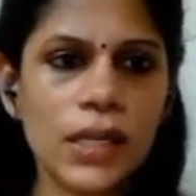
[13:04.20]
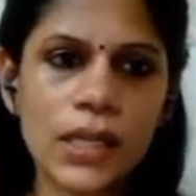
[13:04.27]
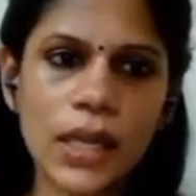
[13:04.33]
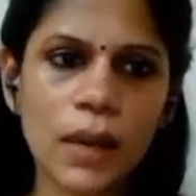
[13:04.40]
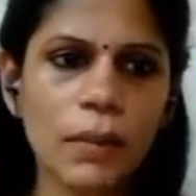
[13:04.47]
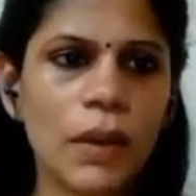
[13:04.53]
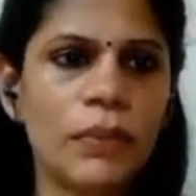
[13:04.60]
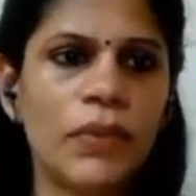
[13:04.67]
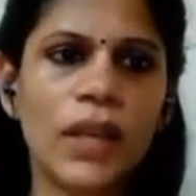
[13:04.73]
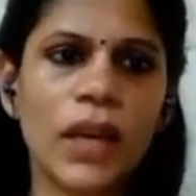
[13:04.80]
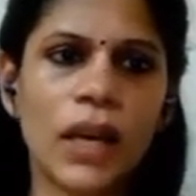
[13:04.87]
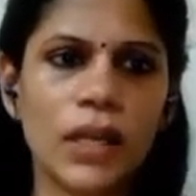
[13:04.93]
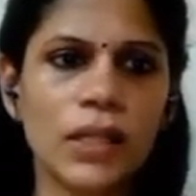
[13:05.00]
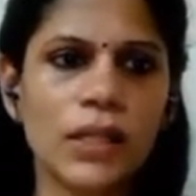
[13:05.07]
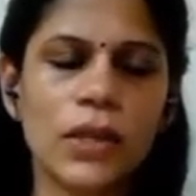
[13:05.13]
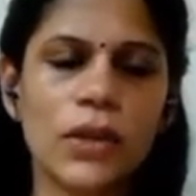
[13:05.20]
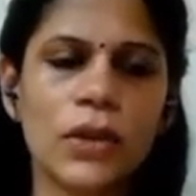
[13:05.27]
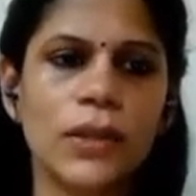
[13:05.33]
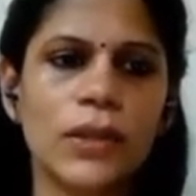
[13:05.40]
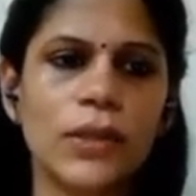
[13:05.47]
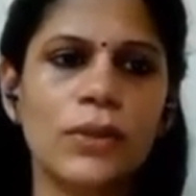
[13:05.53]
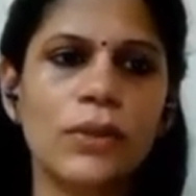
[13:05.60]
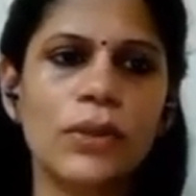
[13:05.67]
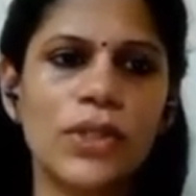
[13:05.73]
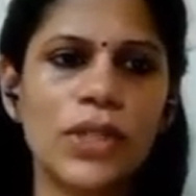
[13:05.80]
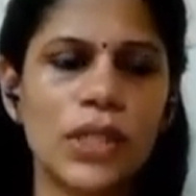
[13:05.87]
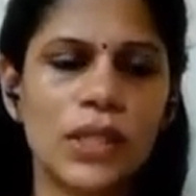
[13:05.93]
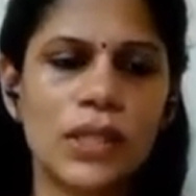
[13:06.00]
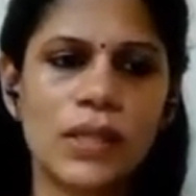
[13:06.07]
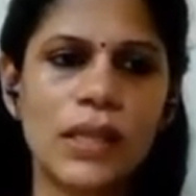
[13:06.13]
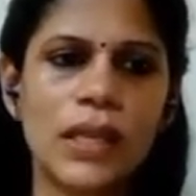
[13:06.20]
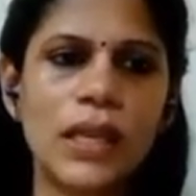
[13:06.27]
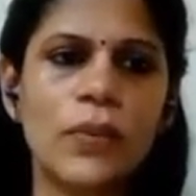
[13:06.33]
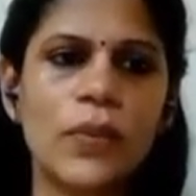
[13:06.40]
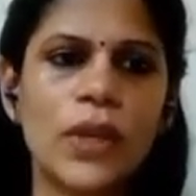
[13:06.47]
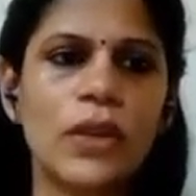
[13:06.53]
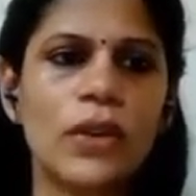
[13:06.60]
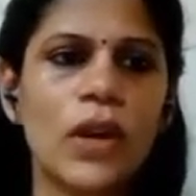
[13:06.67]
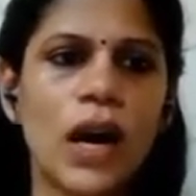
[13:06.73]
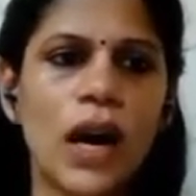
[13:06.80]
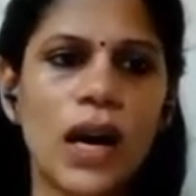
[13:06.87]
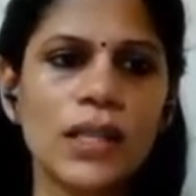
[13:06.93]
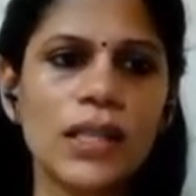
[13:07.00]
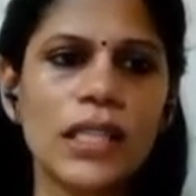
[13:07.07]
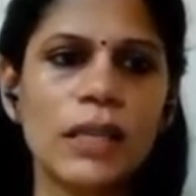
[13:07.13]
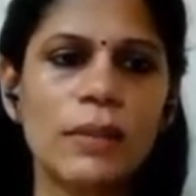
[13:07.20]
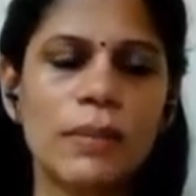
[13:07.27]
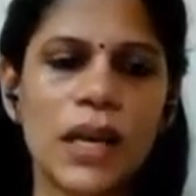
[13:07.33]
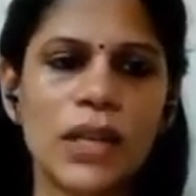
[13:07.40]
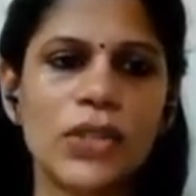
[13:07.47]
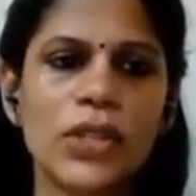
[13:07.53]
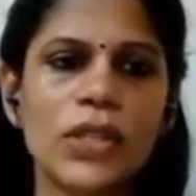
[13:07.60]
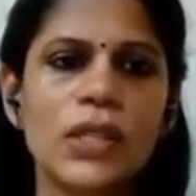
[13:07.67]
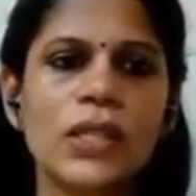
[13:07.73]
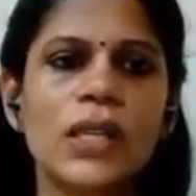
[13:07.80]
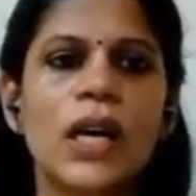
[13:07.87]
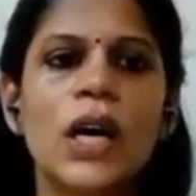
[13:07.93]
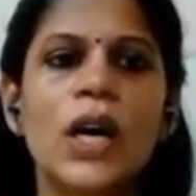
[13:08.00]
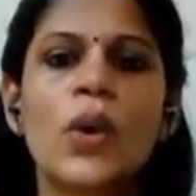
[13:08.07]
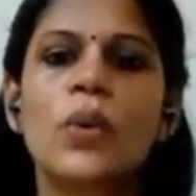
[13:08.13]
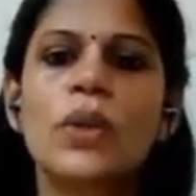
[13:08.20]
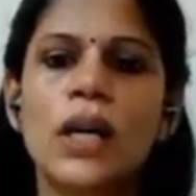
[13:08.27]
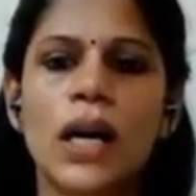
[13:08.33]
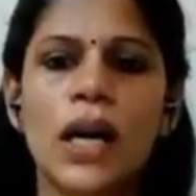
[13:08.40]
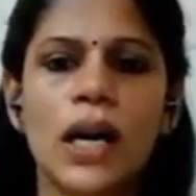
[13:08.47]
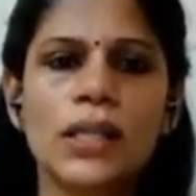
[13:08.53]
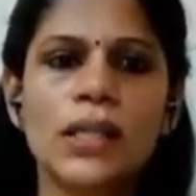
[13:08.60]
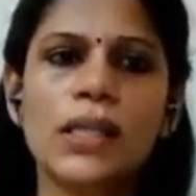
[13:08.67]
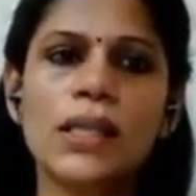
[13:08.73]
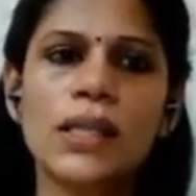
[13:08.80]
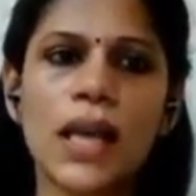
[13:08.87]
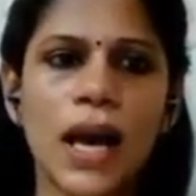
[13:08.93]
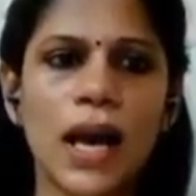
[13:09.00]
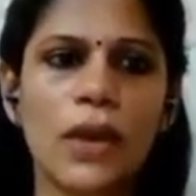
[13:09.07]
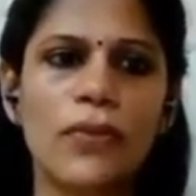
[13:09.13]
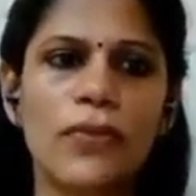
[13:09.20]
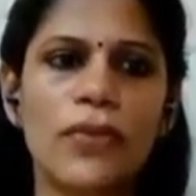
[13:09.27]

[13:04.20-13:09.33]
come up with the answer also. Just see whether your answer matches with the answers I have